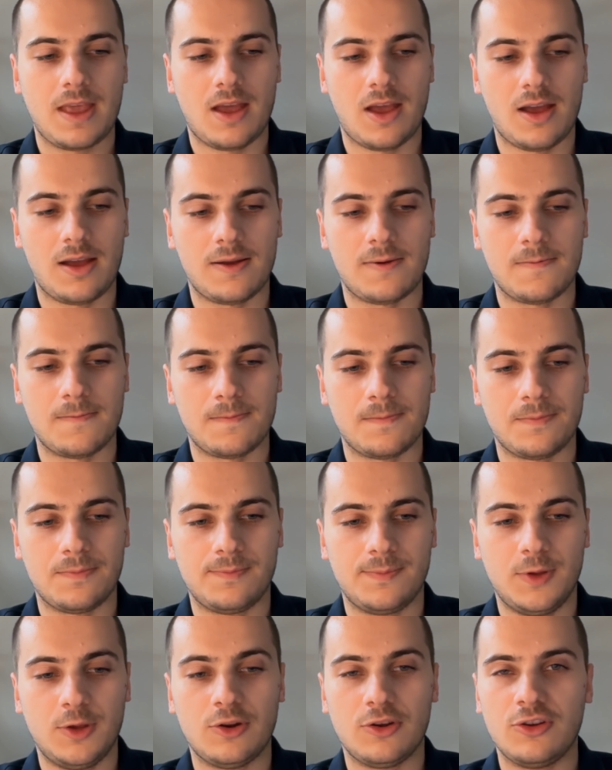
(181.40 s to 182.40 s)

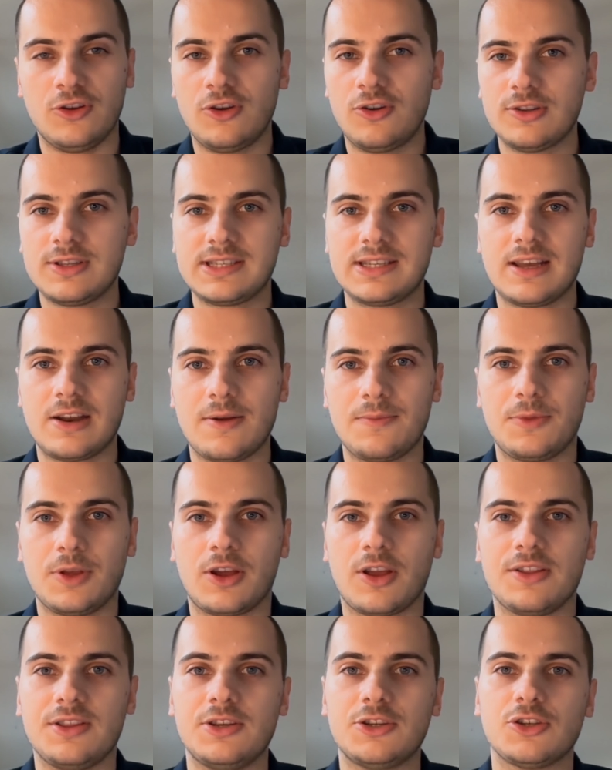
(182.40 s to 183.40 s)
You could set up the
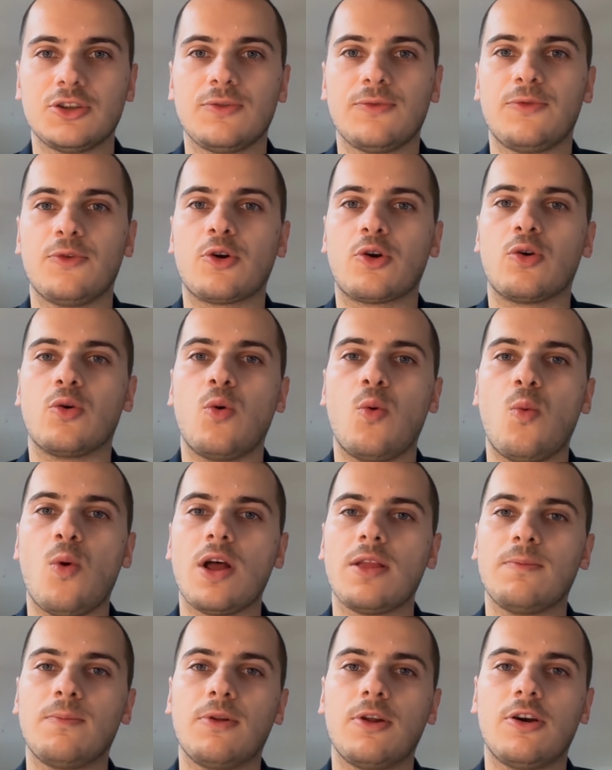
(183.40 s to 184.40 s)
condition for
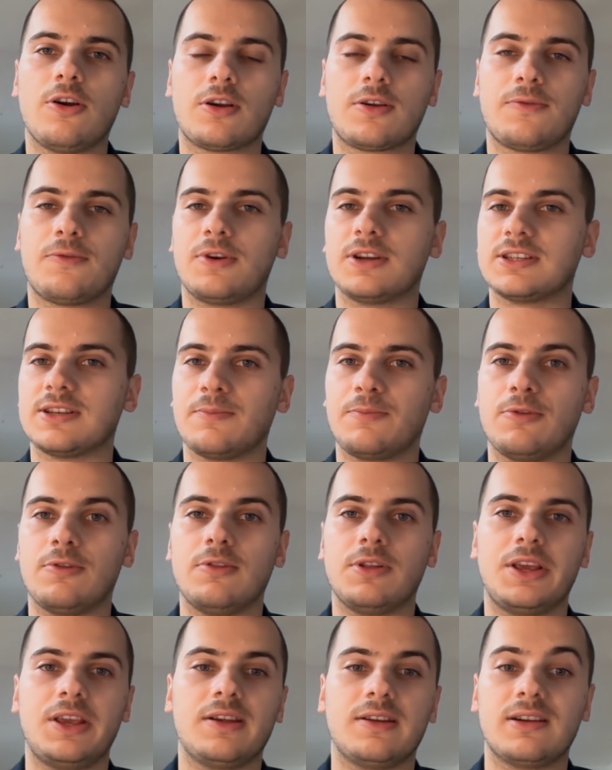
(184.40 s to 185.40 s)
one block, for
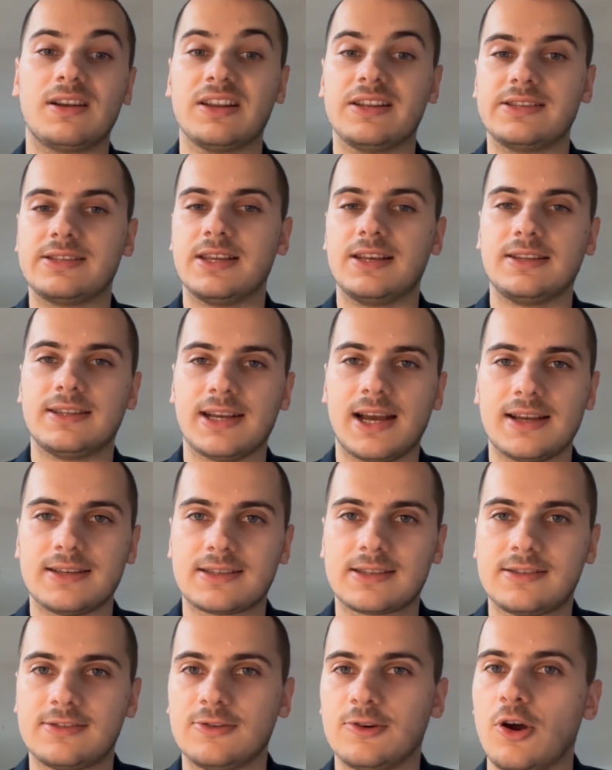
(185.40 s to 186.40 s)
example, here listing
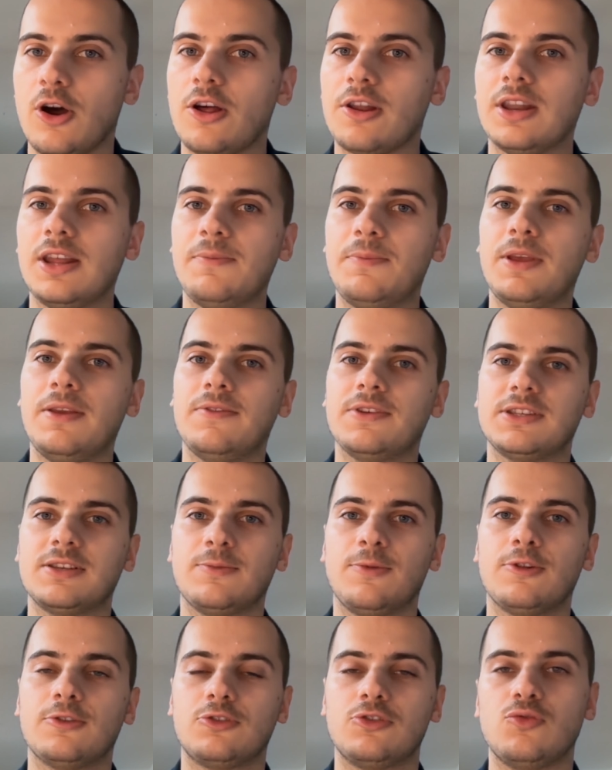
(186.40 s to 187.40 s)
tasks will only be
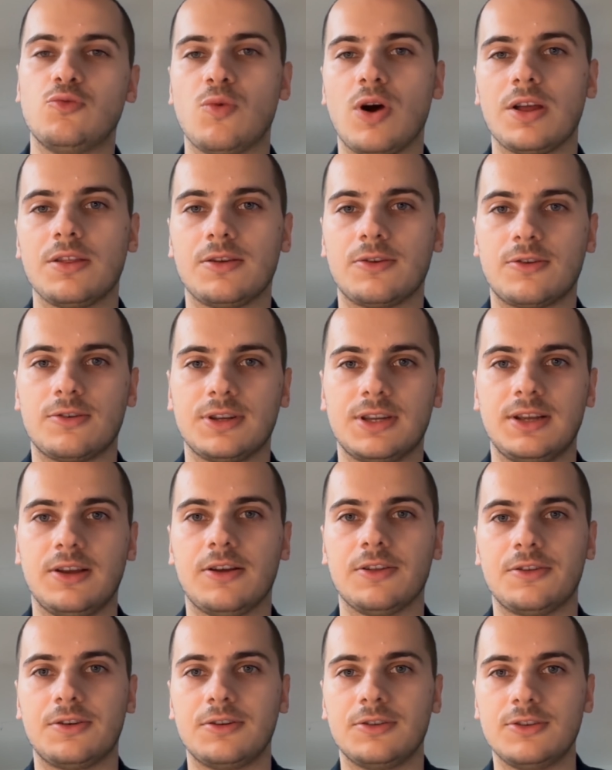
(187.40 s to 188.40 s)
visible to one or the
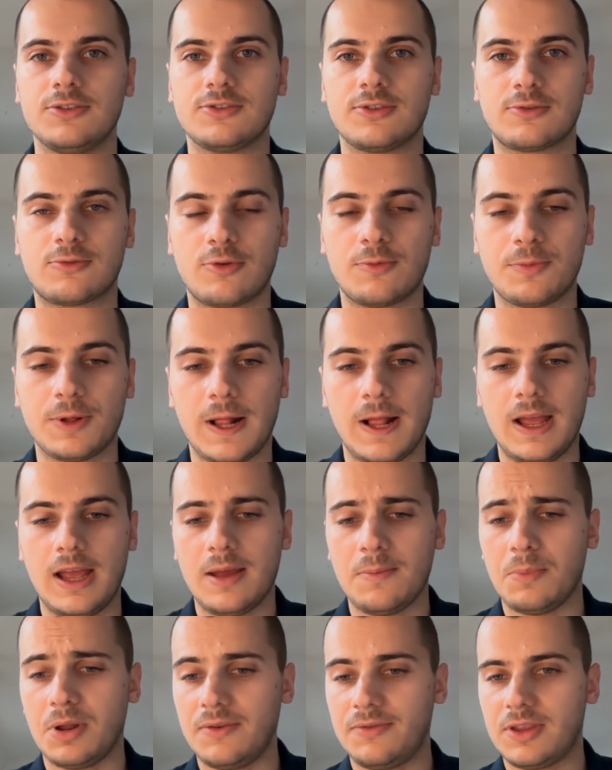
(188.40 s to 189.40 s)
other user group.
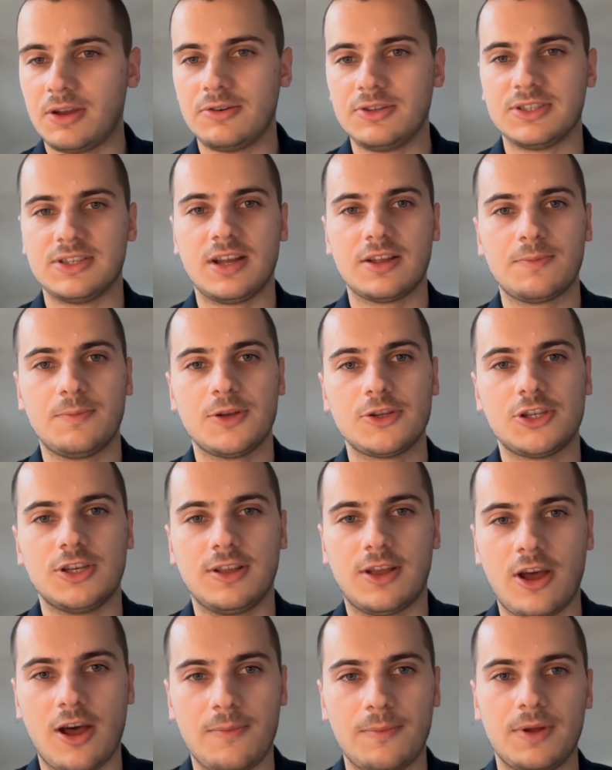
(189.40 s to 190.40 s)
But if there is not much
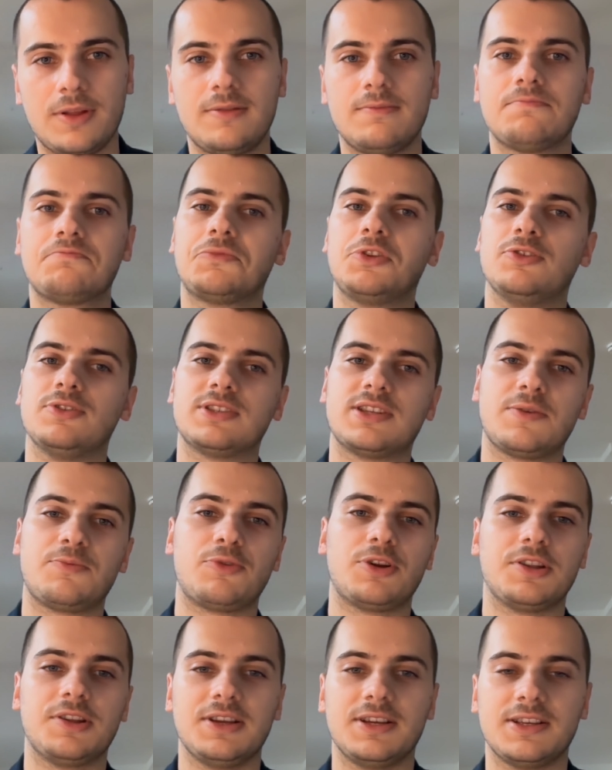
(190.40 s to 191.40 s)
in common, you separate the